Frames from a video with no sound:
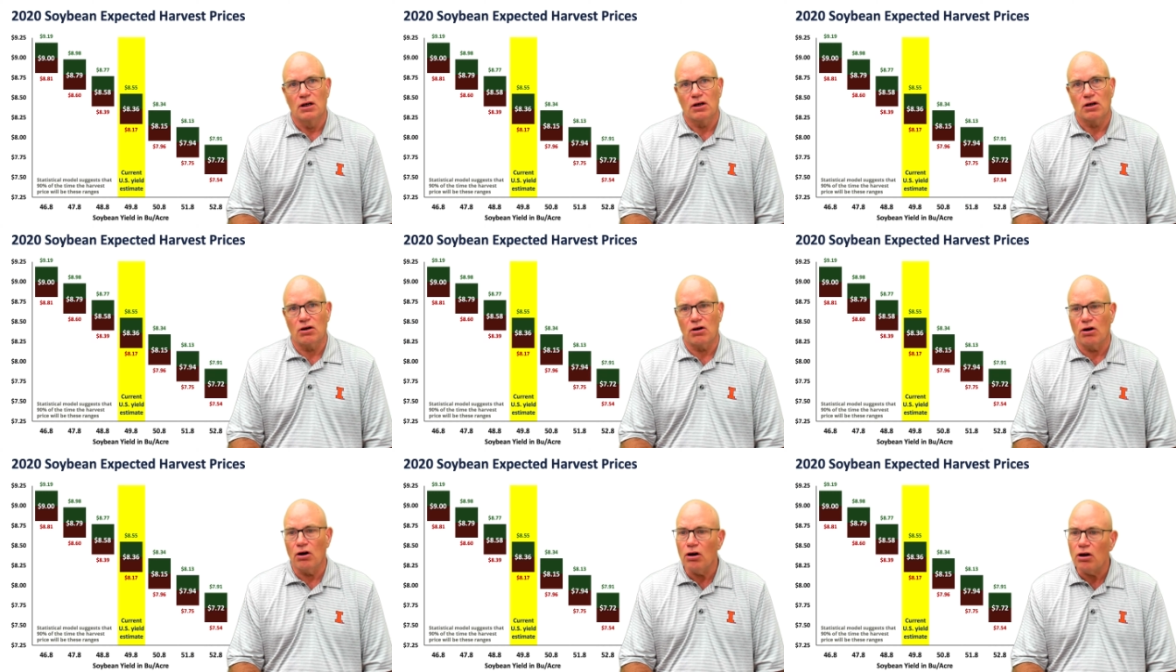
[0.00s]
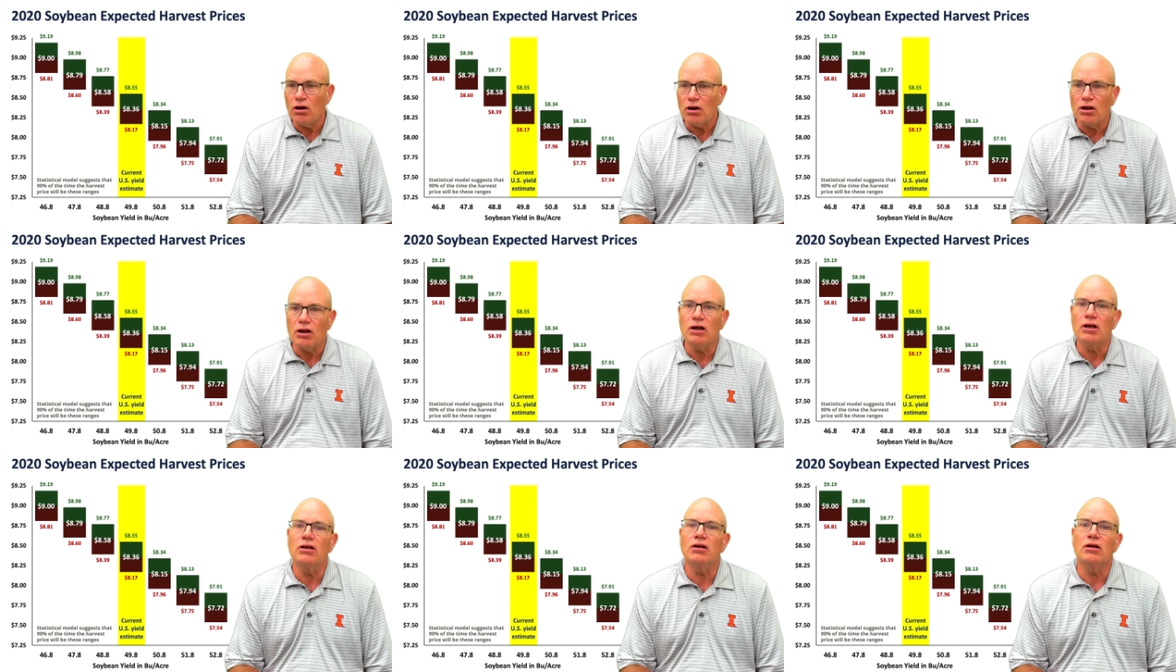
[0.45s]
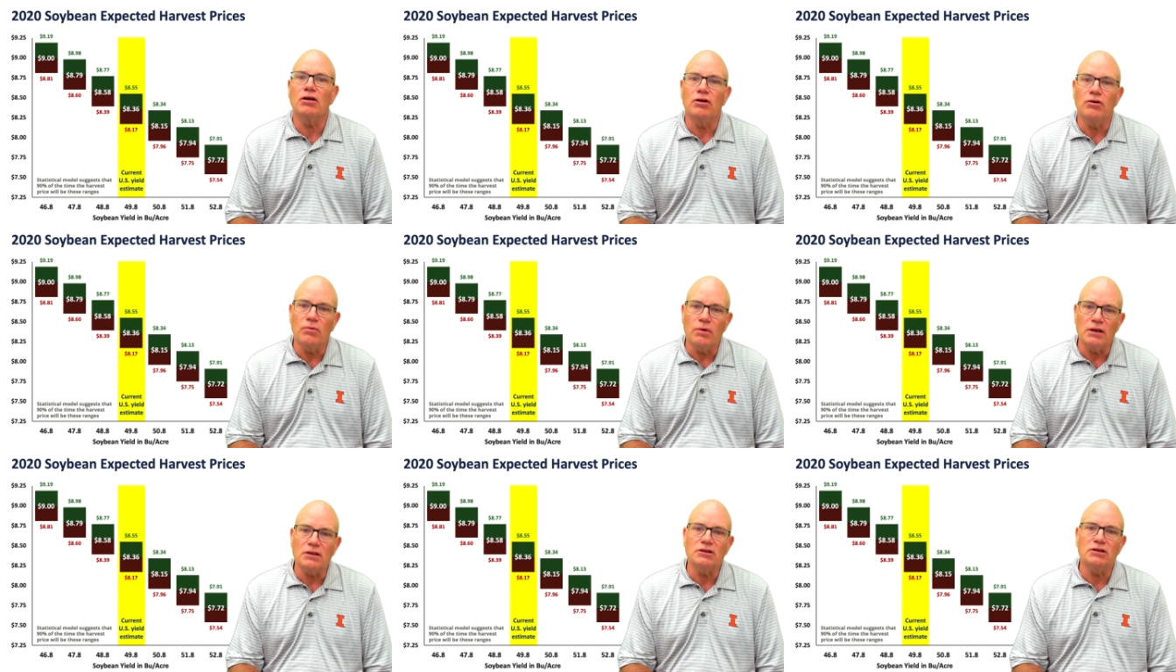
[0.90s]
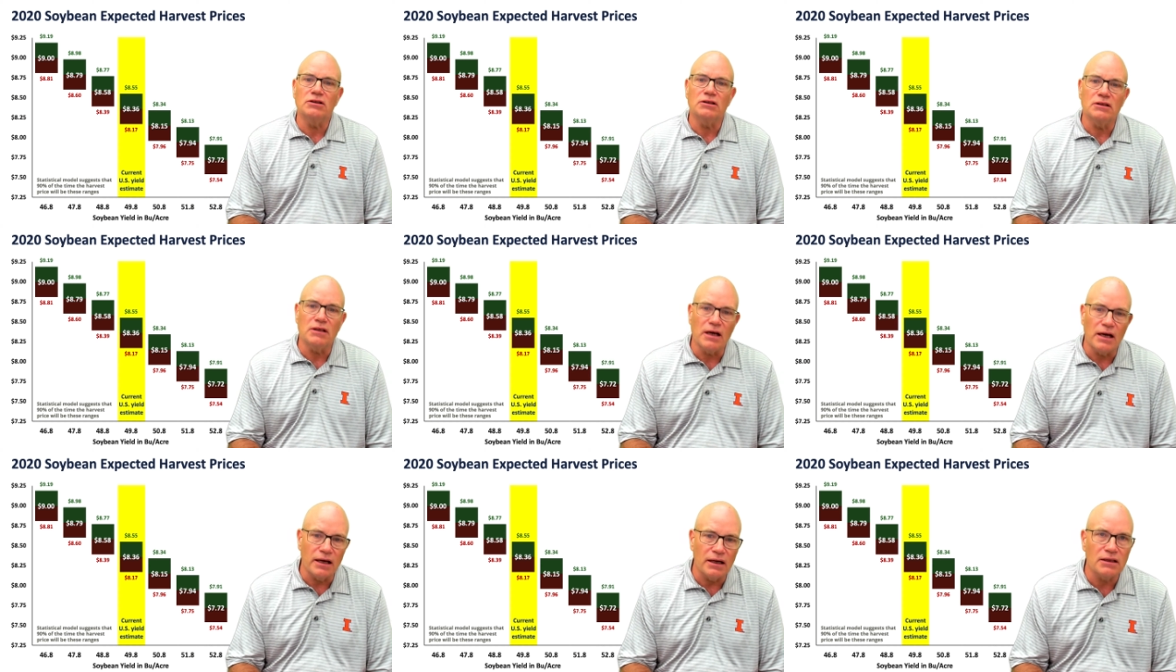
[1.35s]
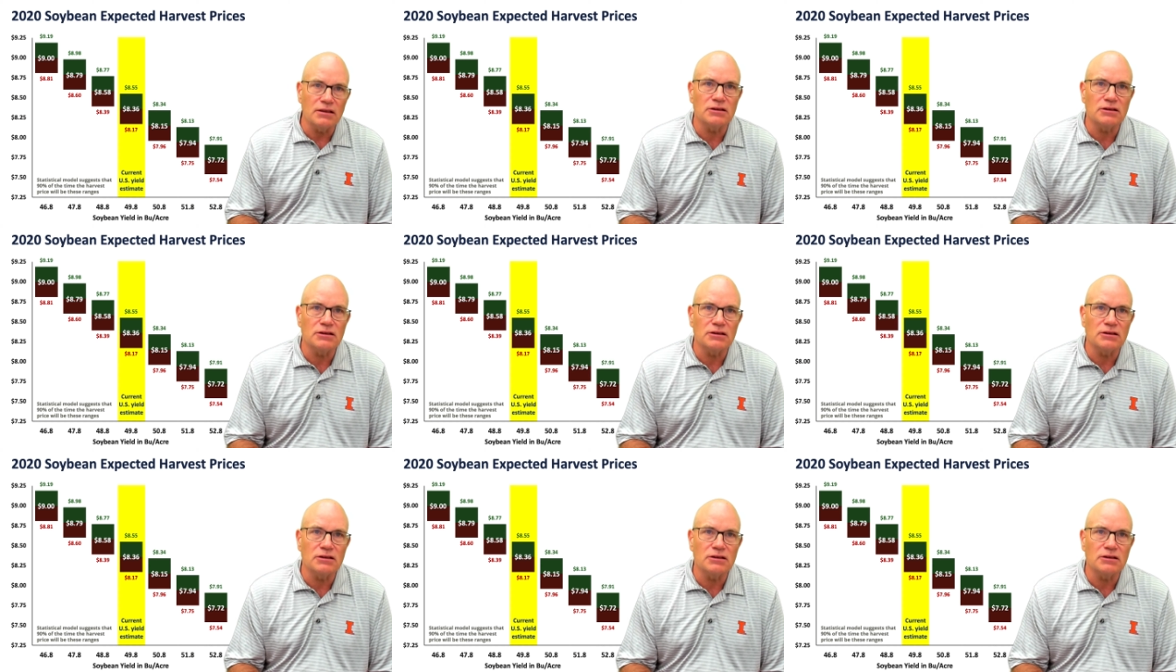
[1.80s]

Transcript: Currently, the U S D A